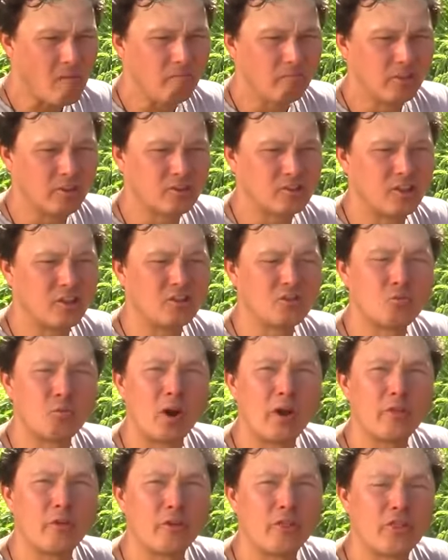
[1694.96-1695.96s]
The skin's
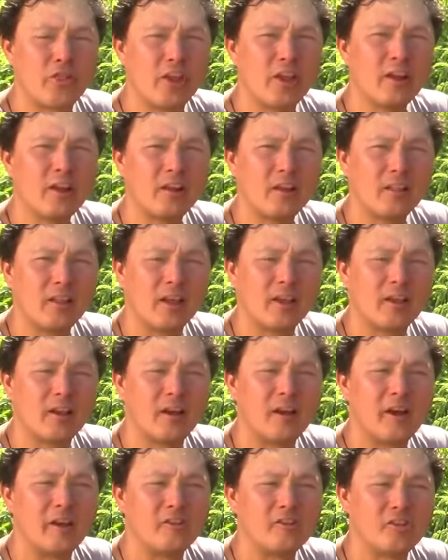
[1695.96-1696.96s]
rather thick, like
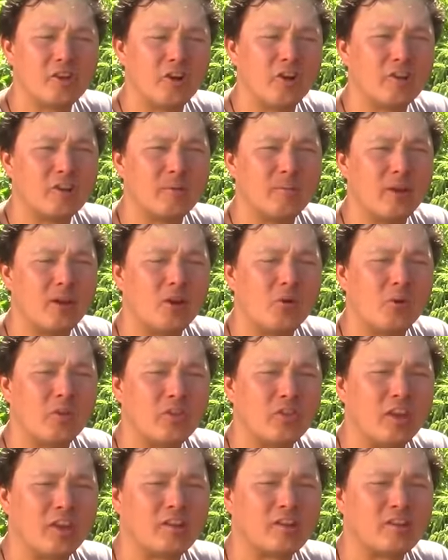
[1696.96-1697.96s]
a cherry tomato
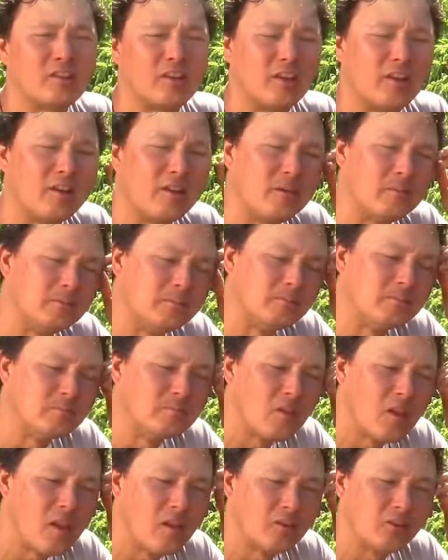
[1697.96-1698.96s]
with thick skin.
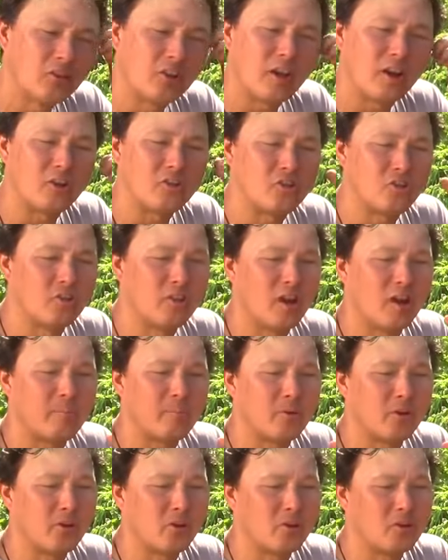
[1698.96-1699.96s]
So you gotta chew that up
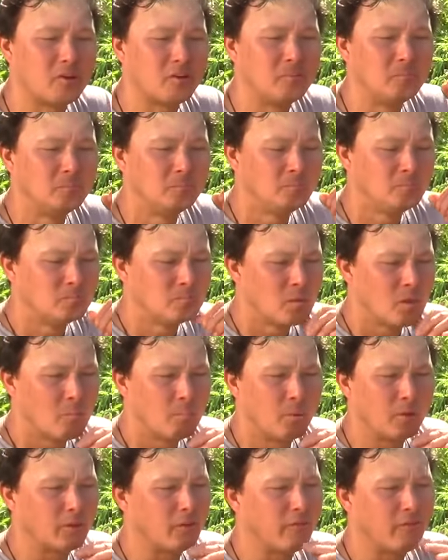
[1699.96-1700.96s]
pretty good.
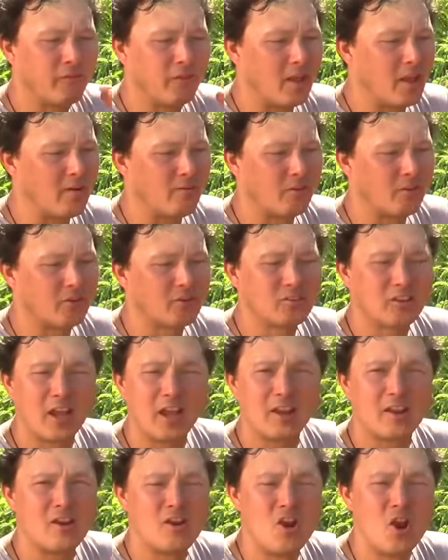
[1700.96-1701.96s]
But the flavor is
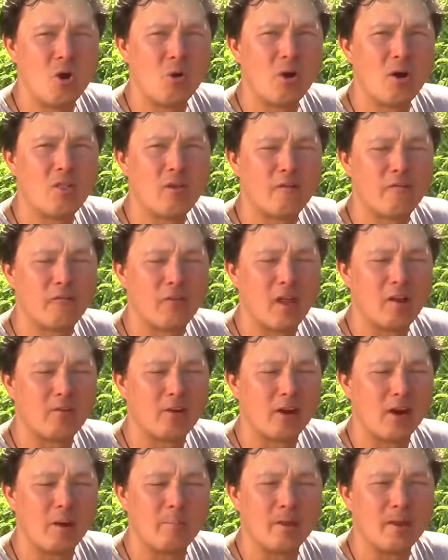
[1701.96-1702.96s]
like no other
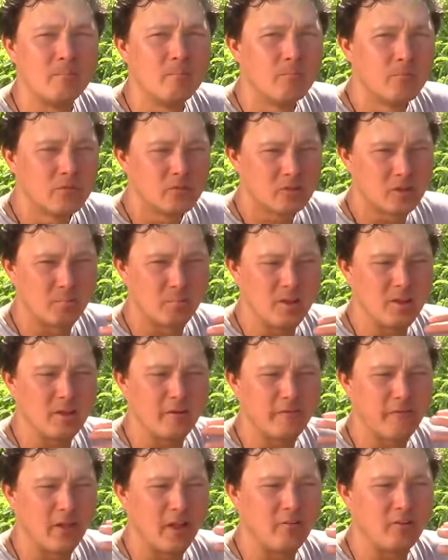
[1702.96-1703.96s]
flavor. I mean, to me,
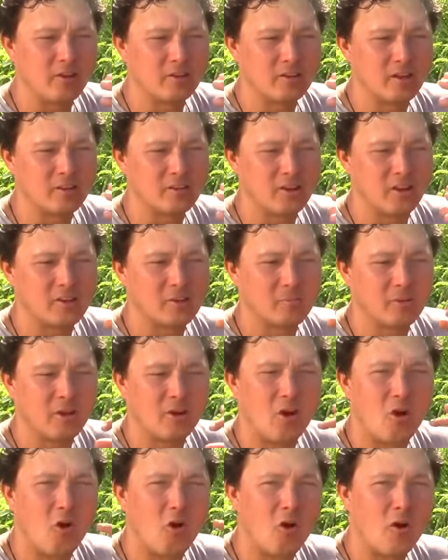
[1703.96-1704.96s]
the flavor tastes like some
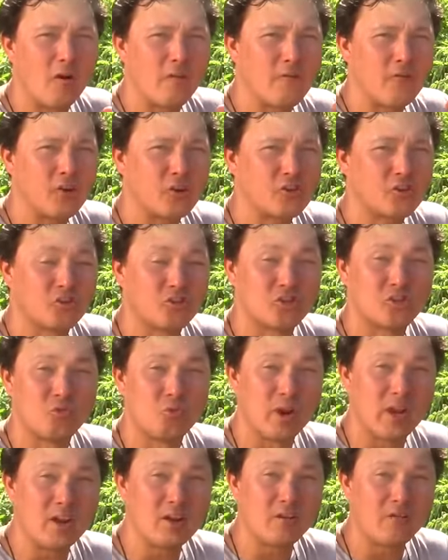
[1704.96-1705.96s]
kind of artificial
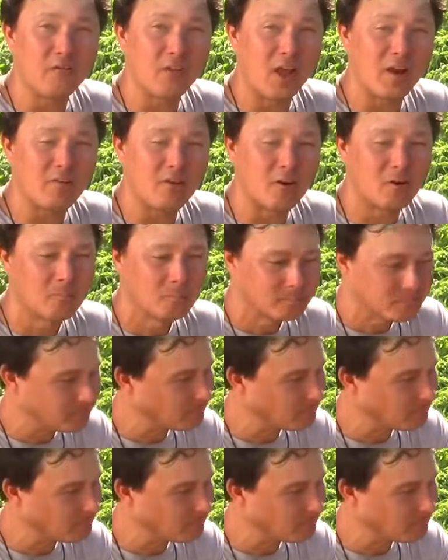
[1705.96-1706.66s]
sweetener flavor.